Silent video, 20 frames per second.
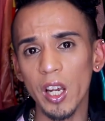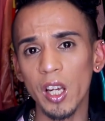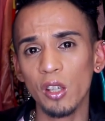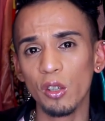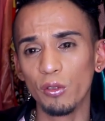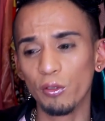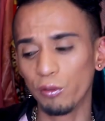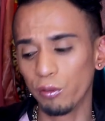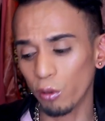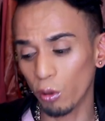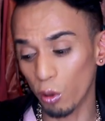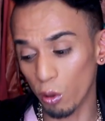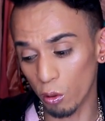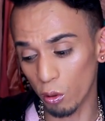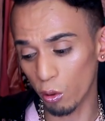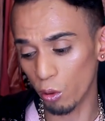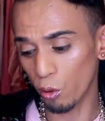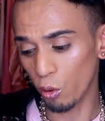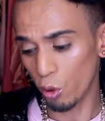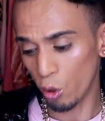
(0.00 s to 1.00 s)
in the
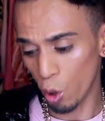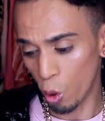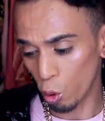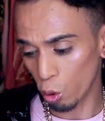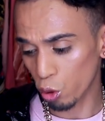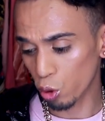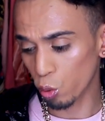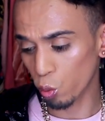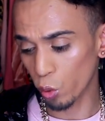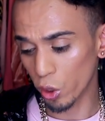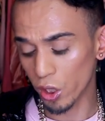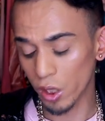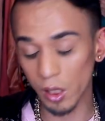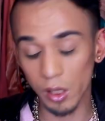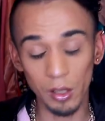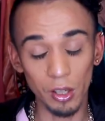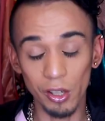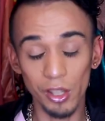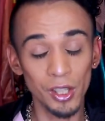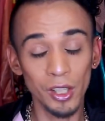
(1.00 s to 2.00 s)
floral notes, which is,
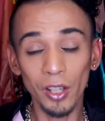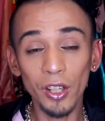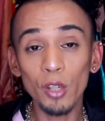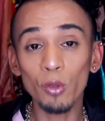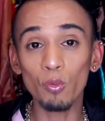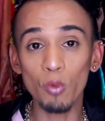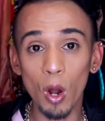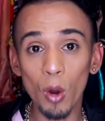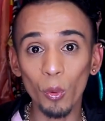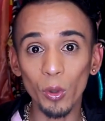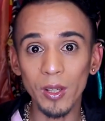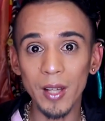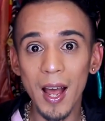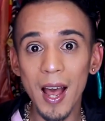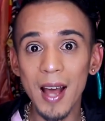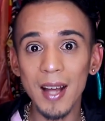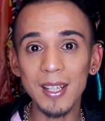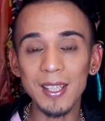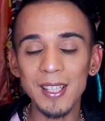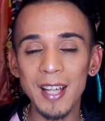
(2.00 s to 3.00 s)
there's nothing wrong with
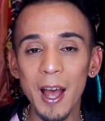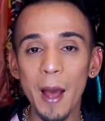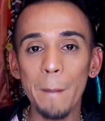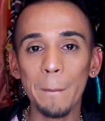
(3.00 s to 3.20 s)
that,